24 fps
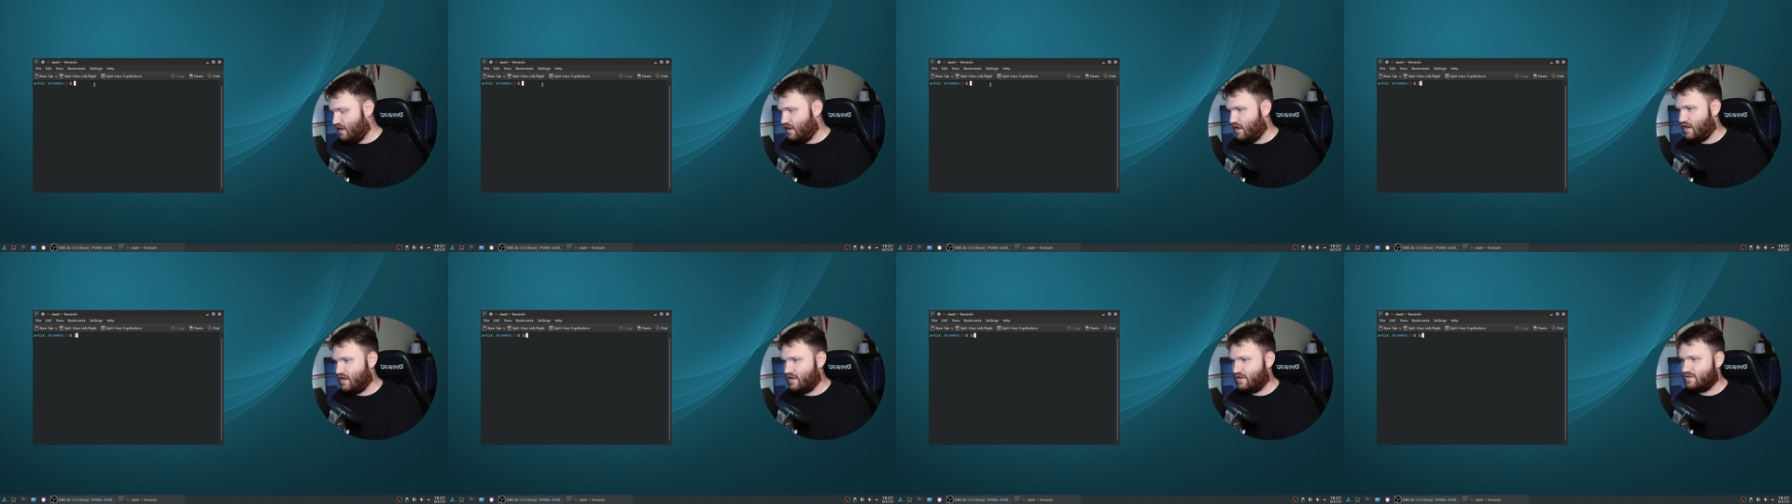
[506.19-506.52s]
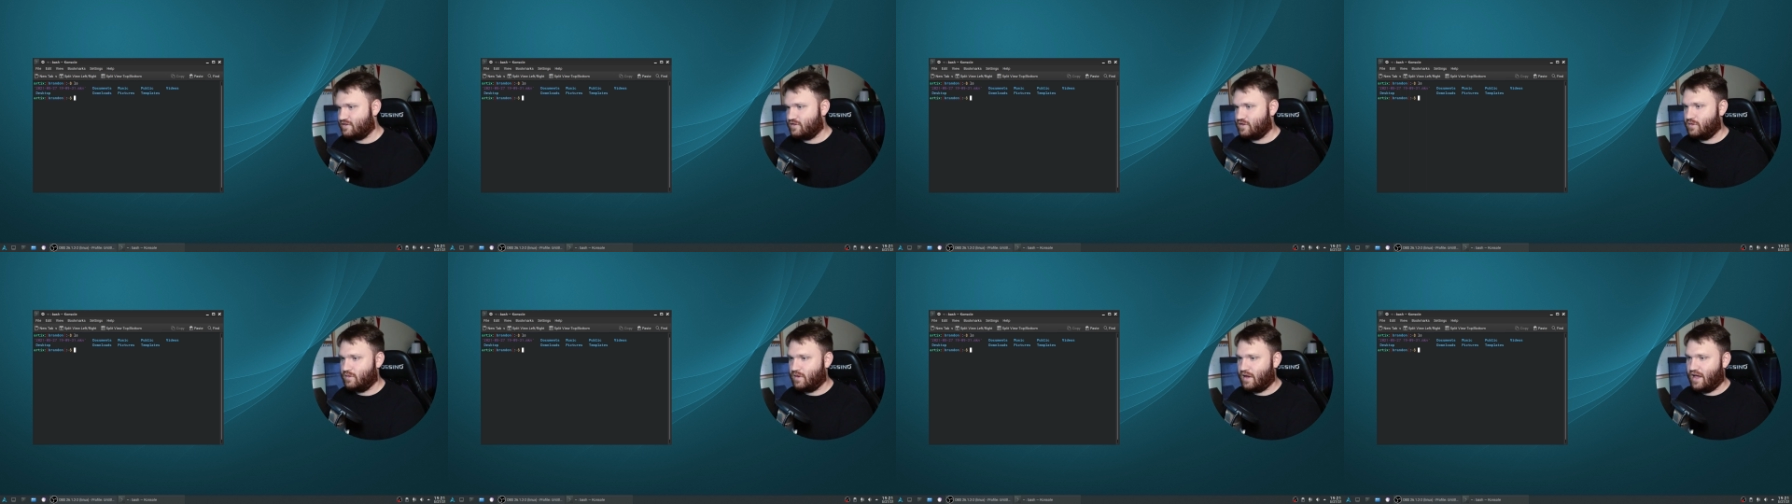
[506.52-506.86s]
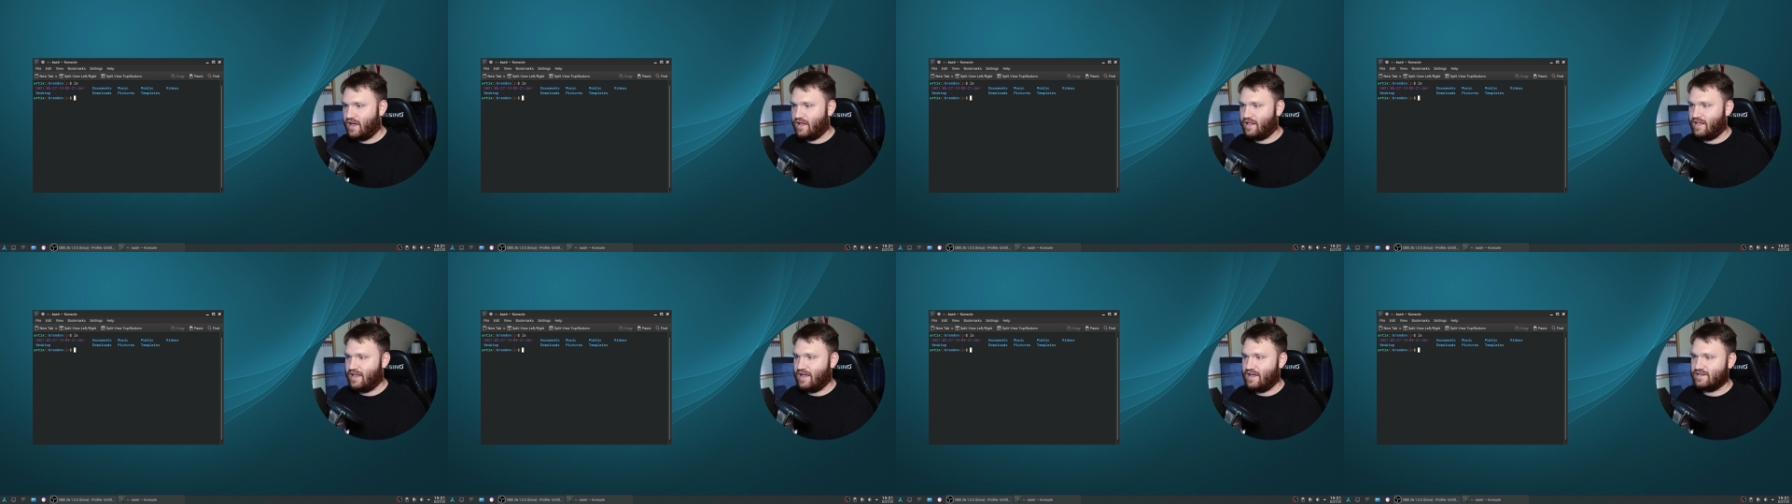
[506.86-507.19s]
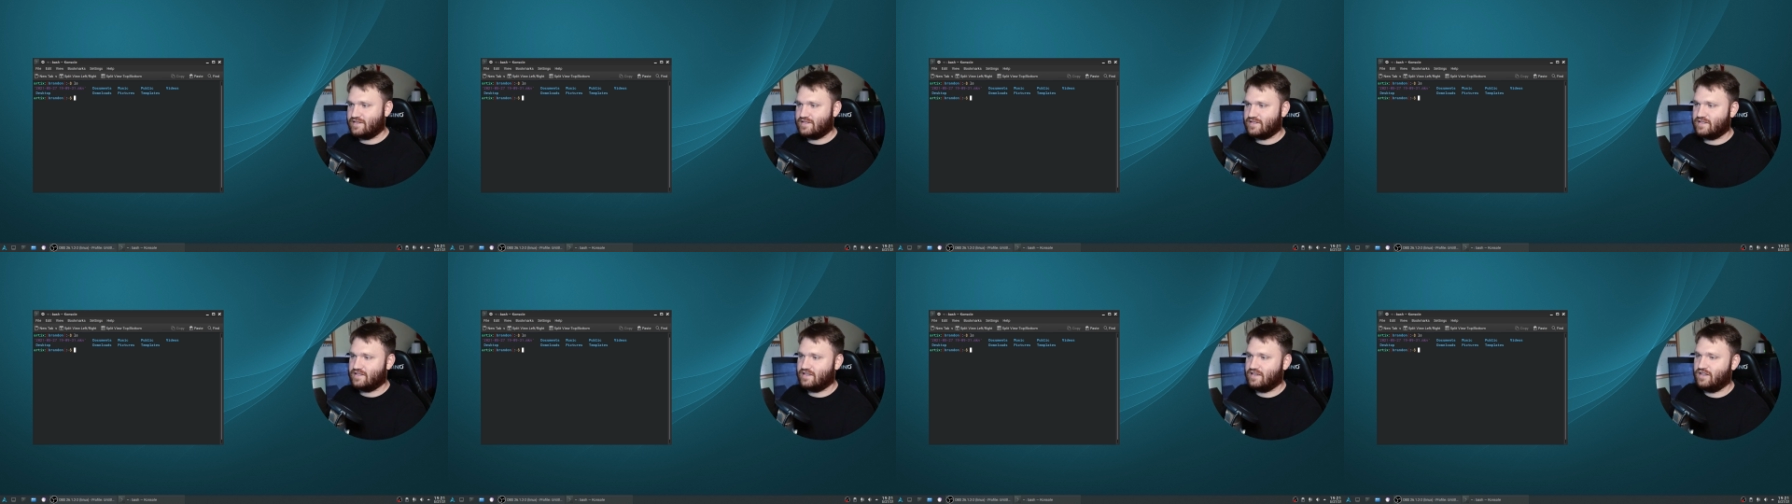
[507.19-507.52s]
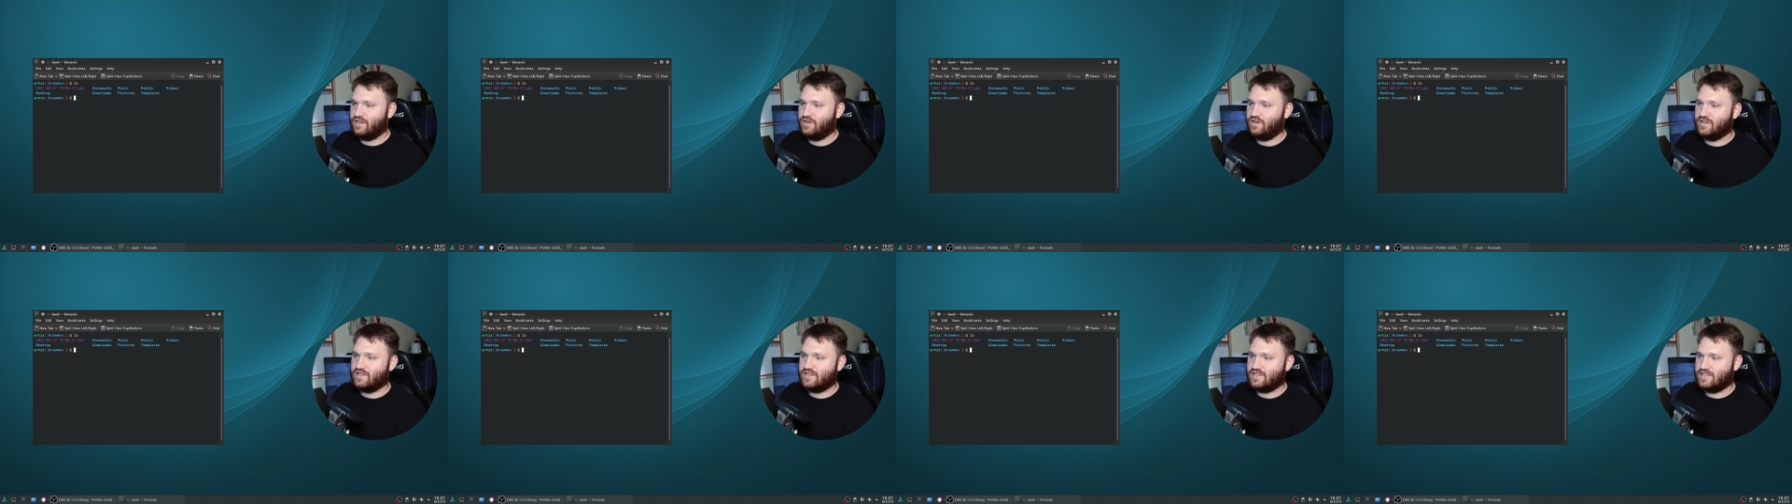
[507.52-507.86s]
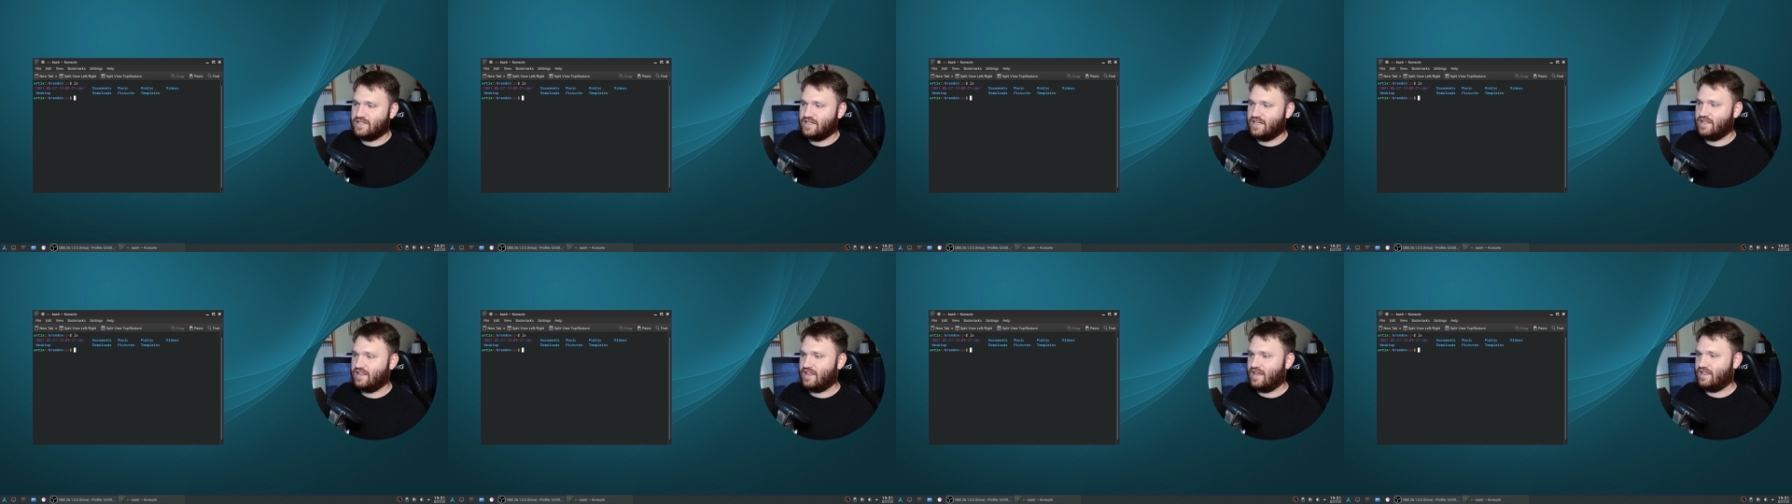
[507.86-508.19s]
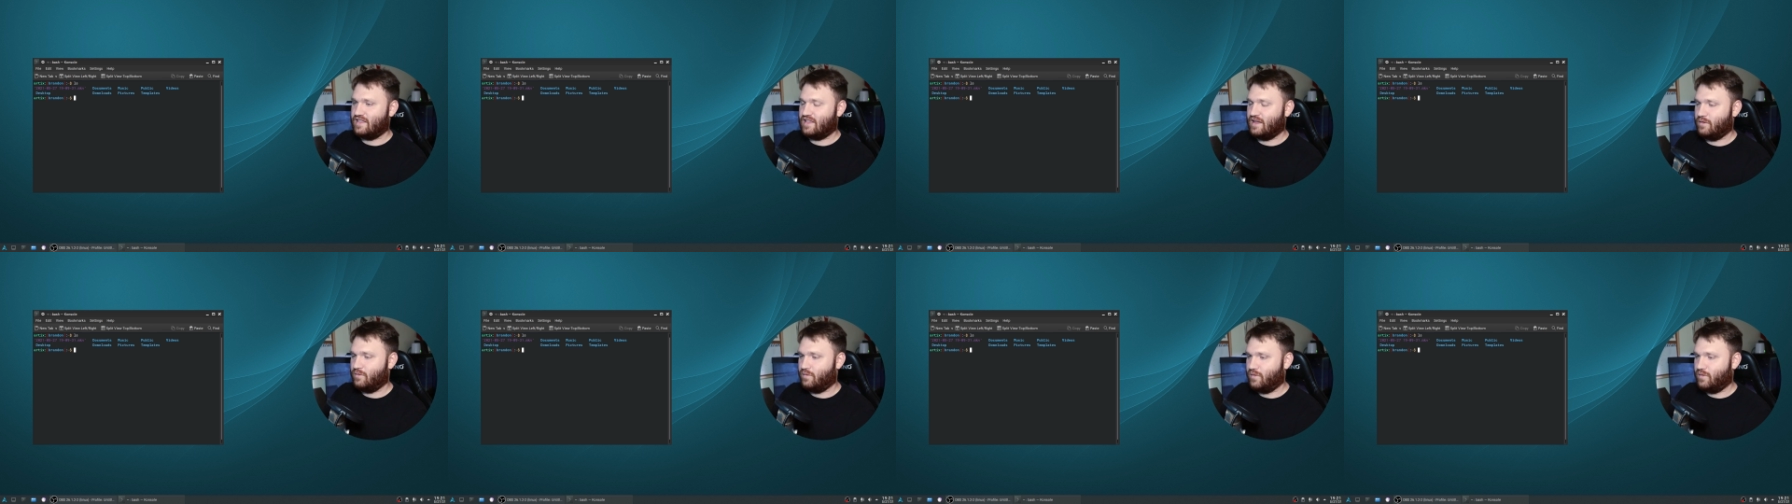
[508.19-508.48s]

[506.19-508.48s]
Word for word: Uh, let's do L S, and you can see that they